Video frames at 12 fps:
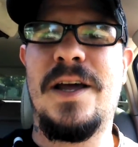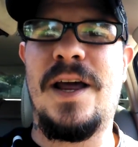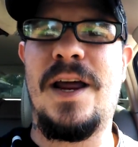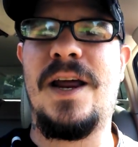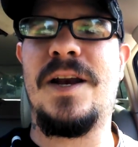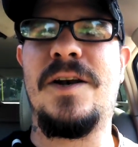
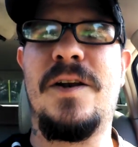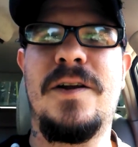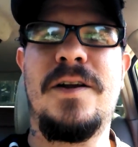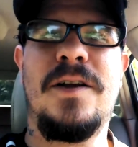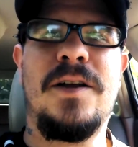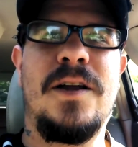And
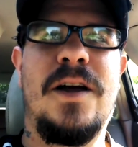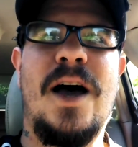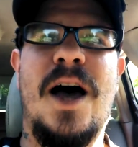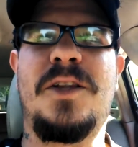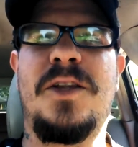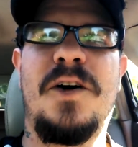
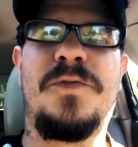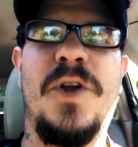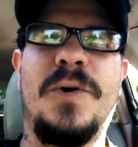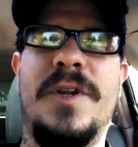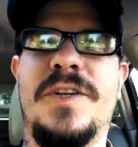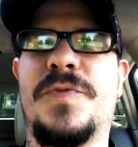I love
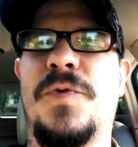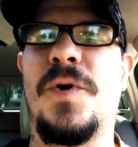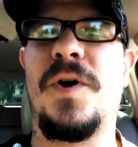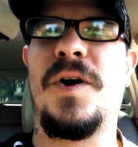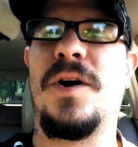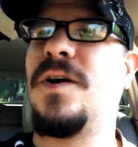doing this
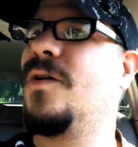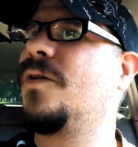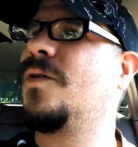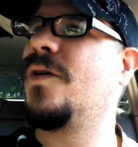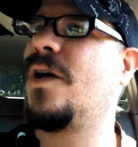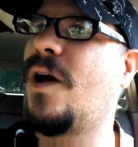for
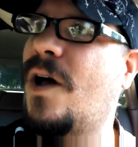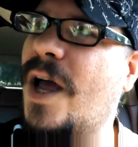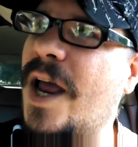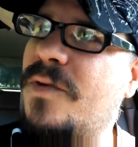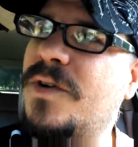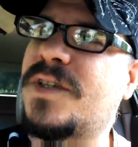
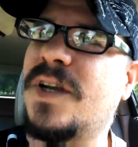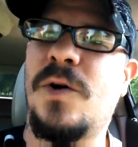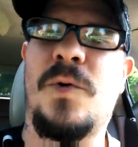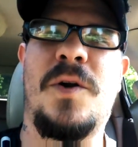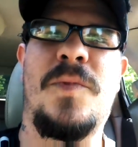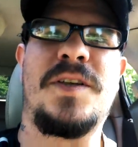every
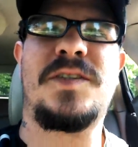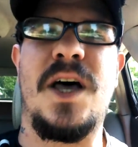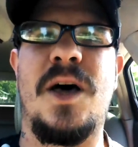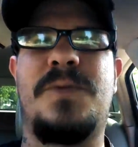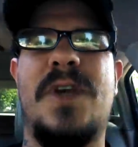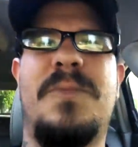single one of my
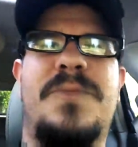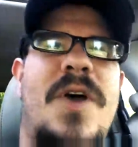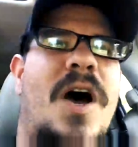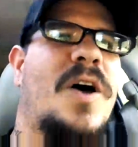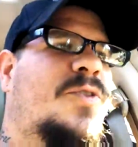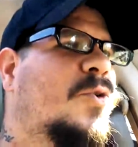subs. I'm
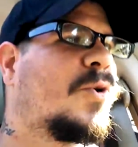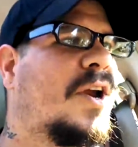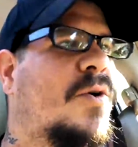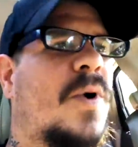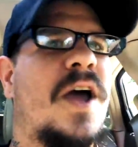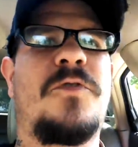three
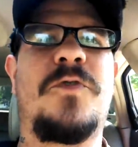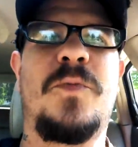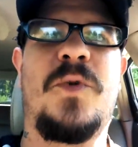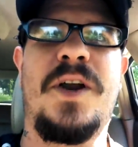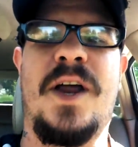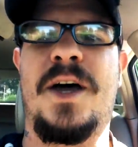away from
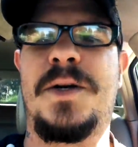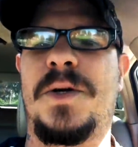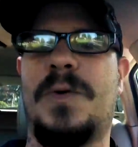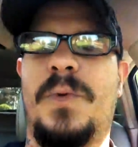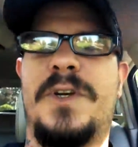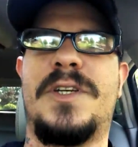
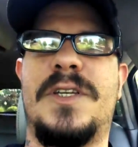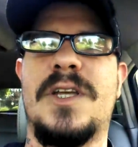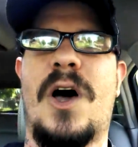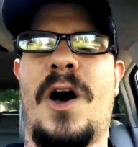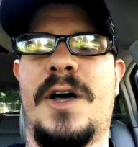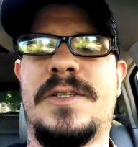100, which is
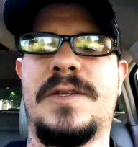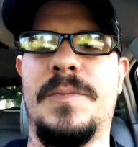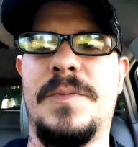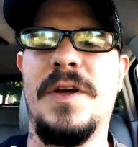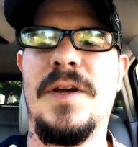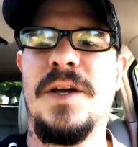awesome.